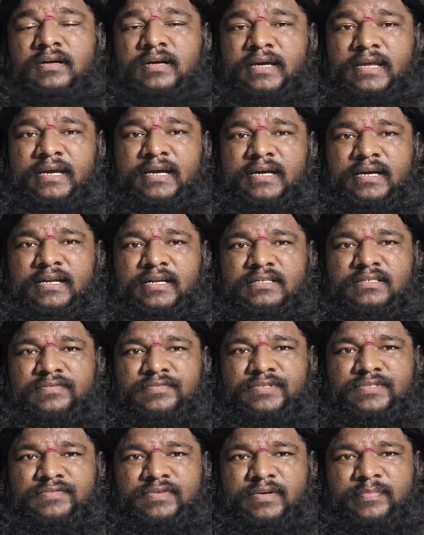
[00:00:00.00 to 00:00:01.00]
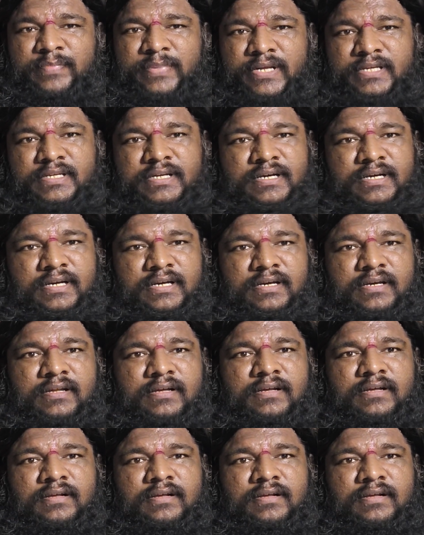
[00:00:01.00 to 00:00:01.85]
craters which were present in